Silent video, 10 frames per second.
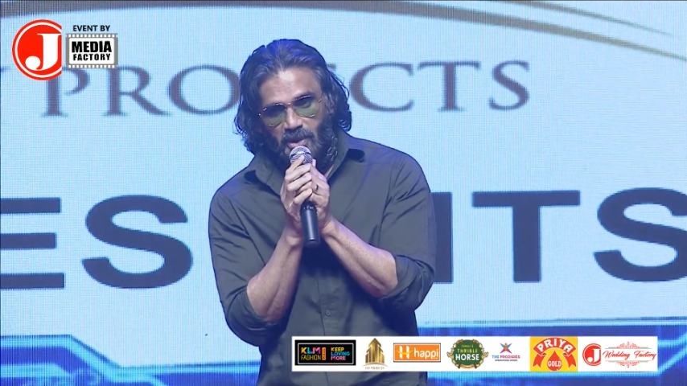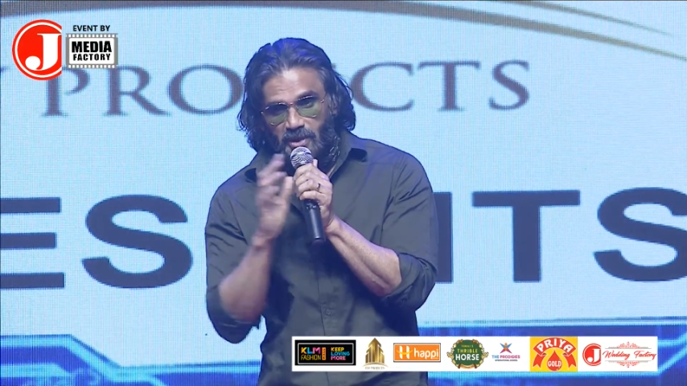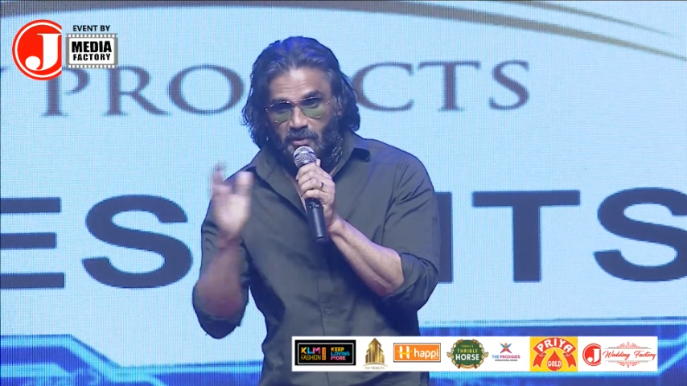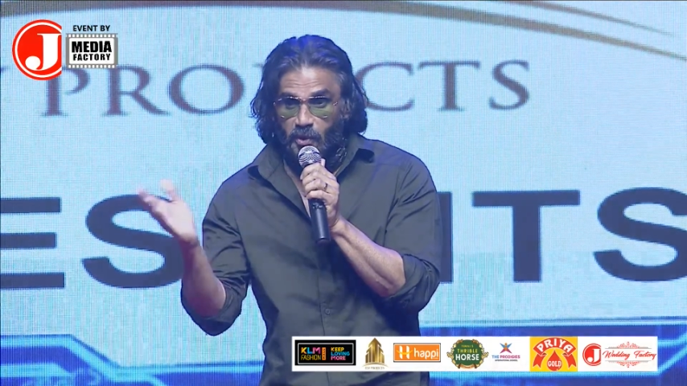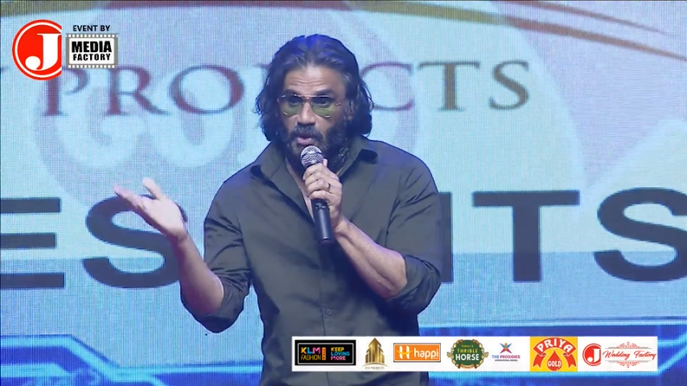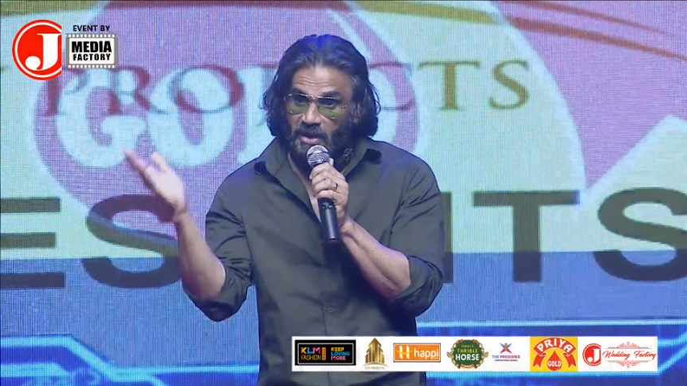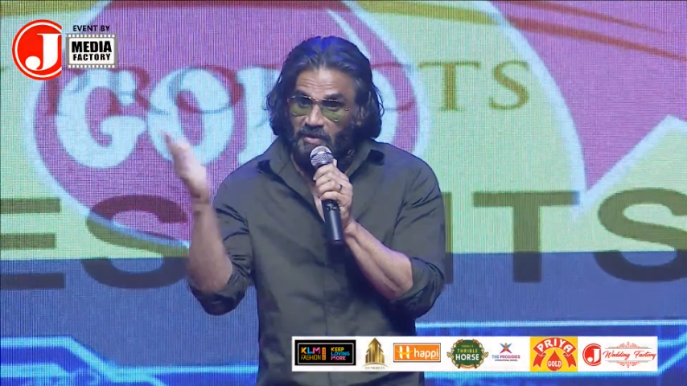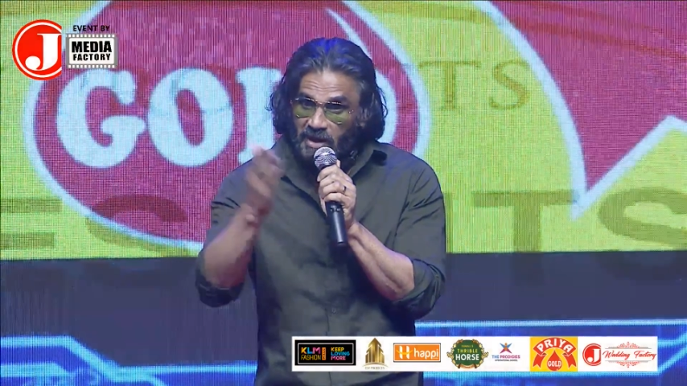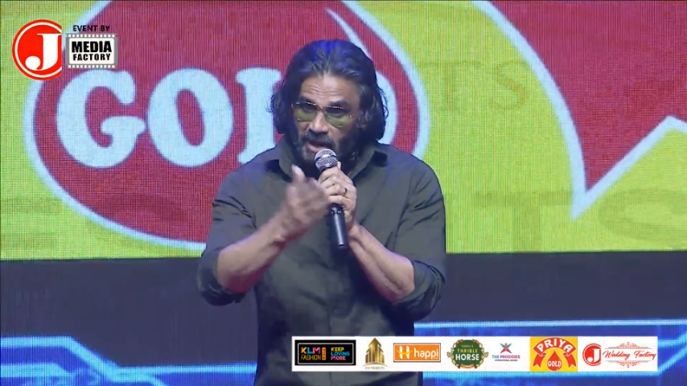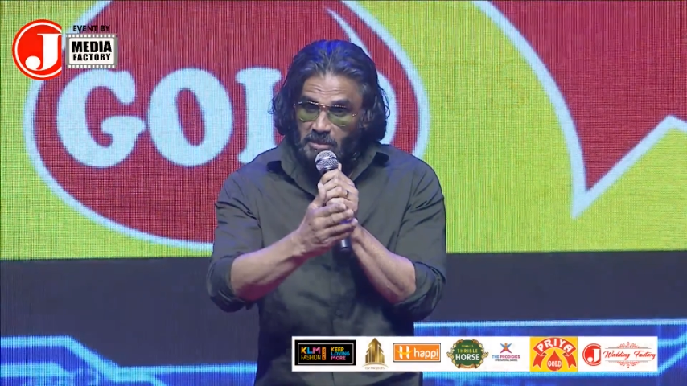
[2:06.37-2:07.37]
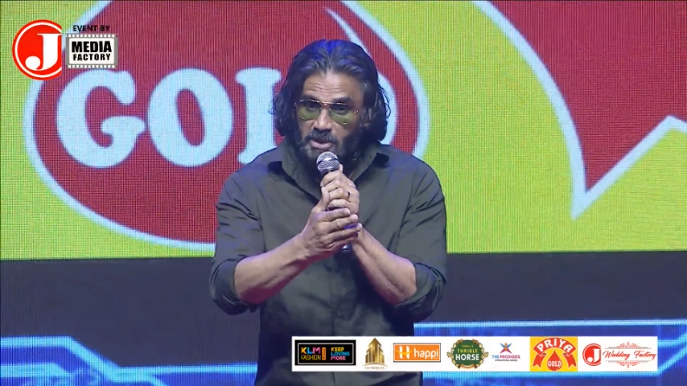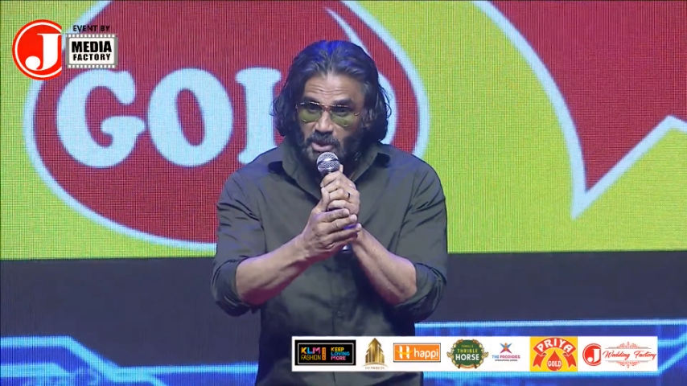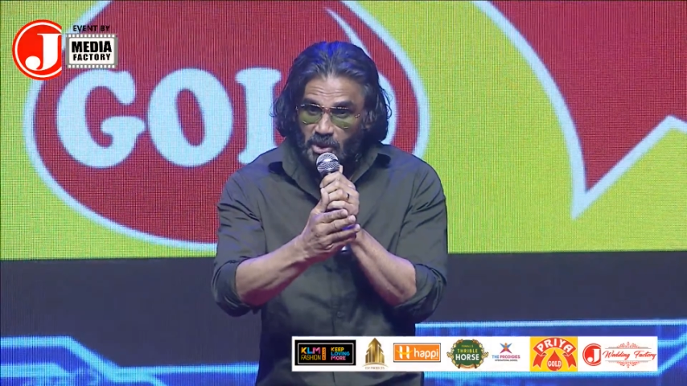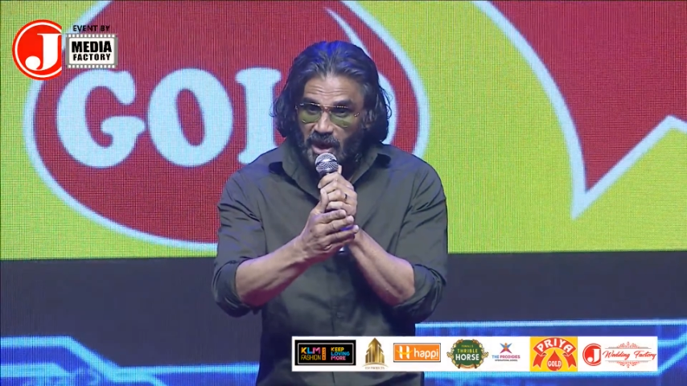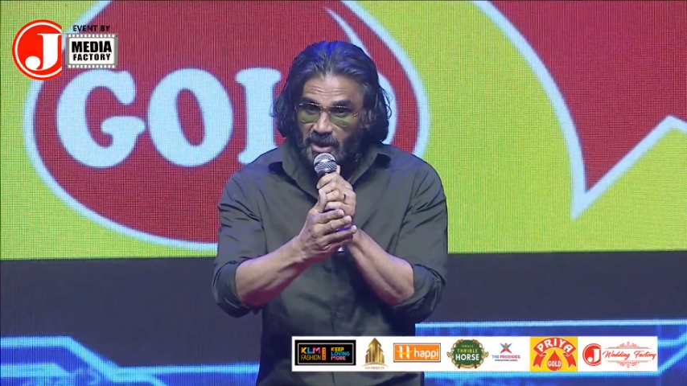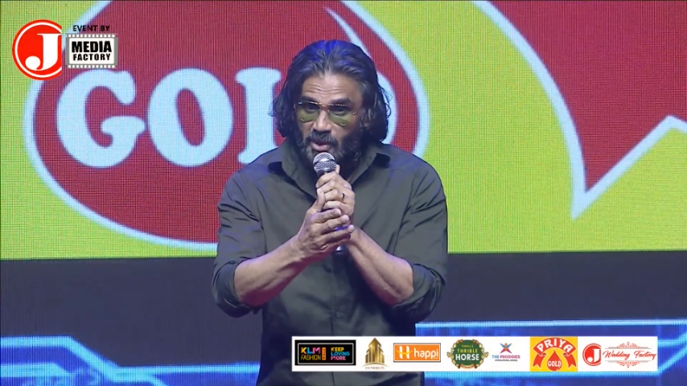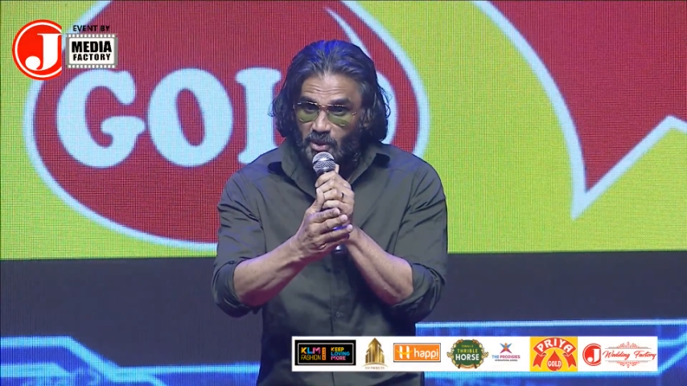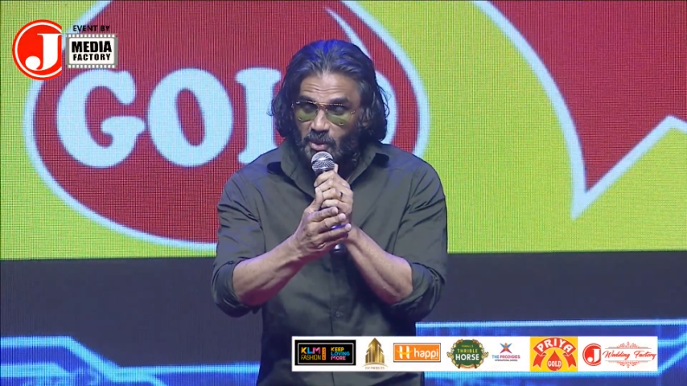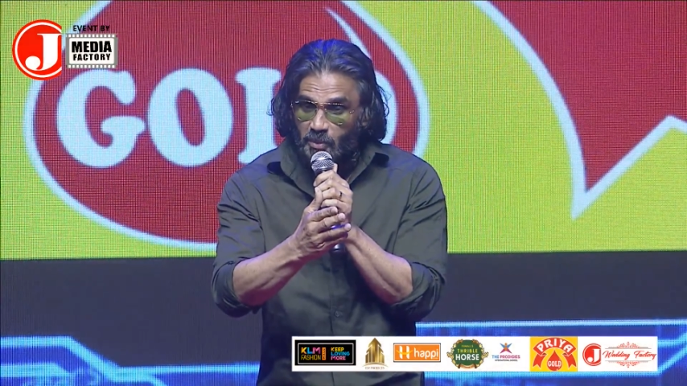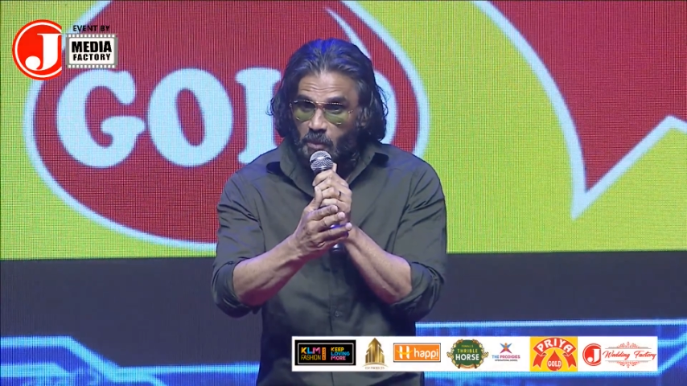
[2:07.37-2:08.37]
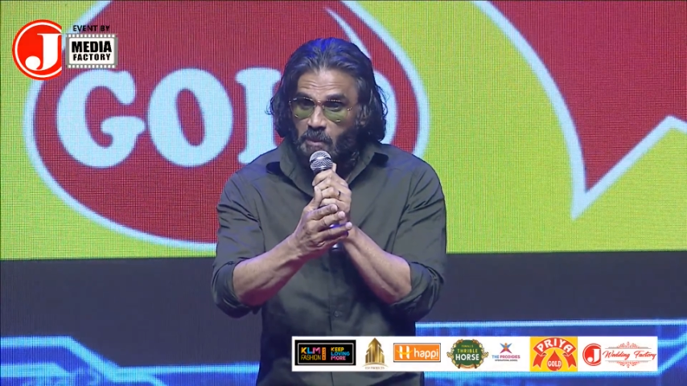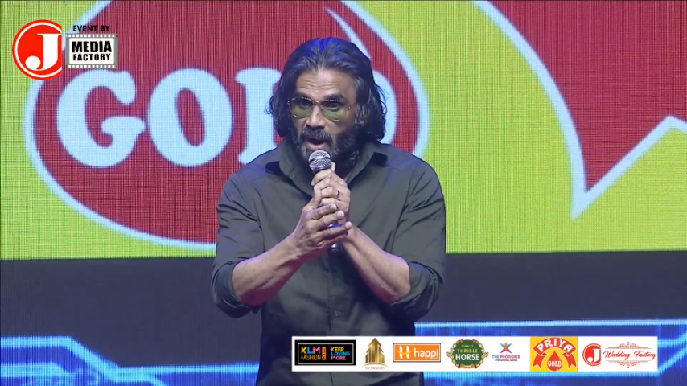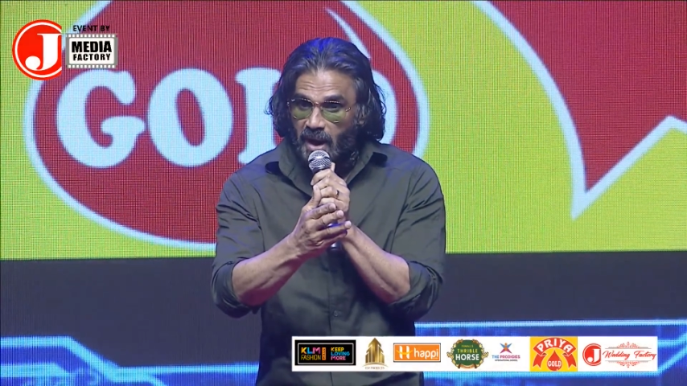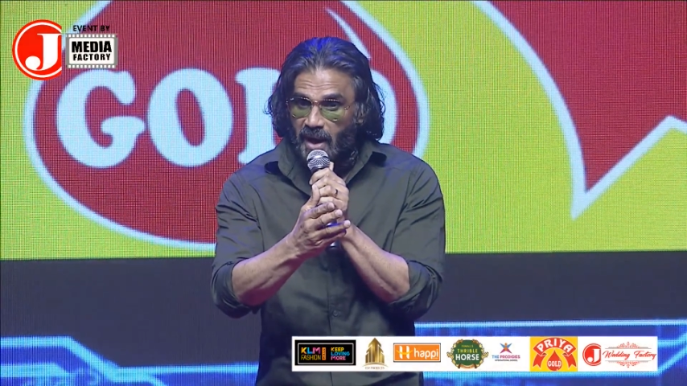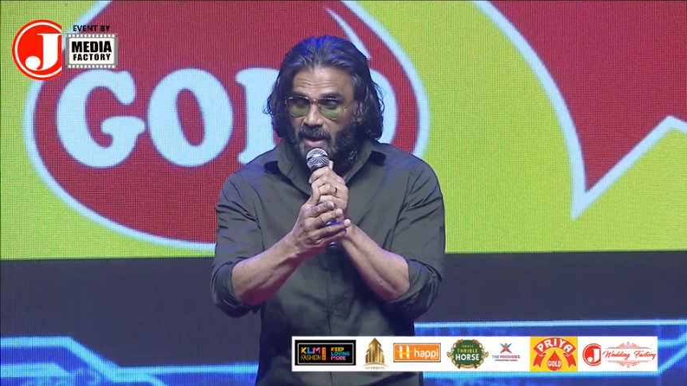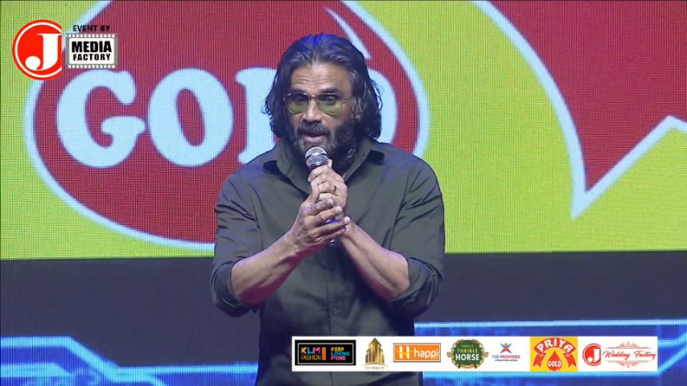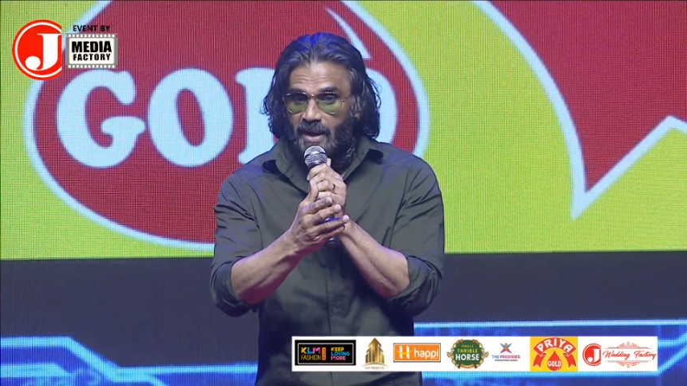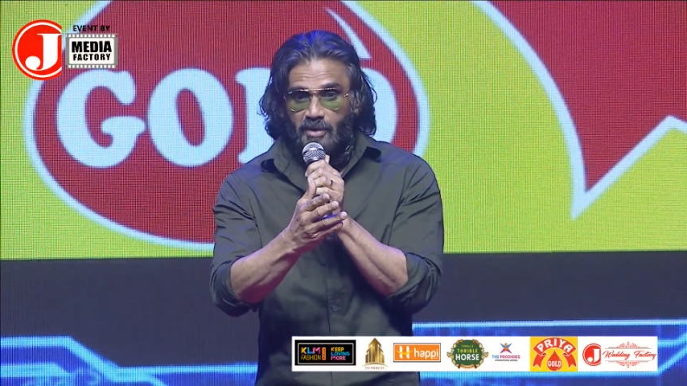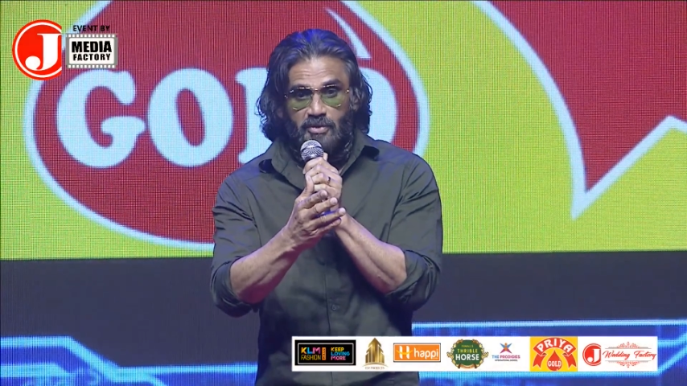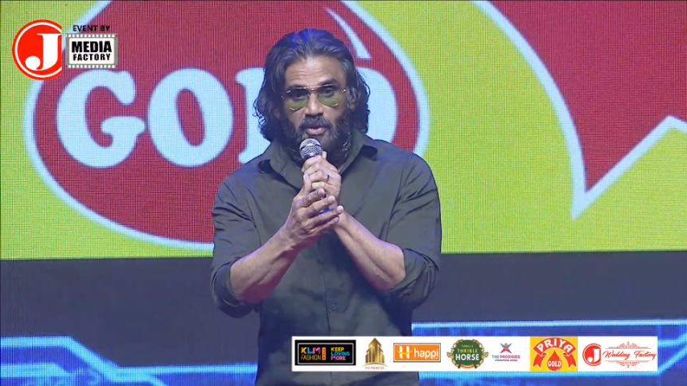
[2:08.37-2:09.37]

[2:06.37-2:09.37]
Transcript: The food even comes today to Mumbai for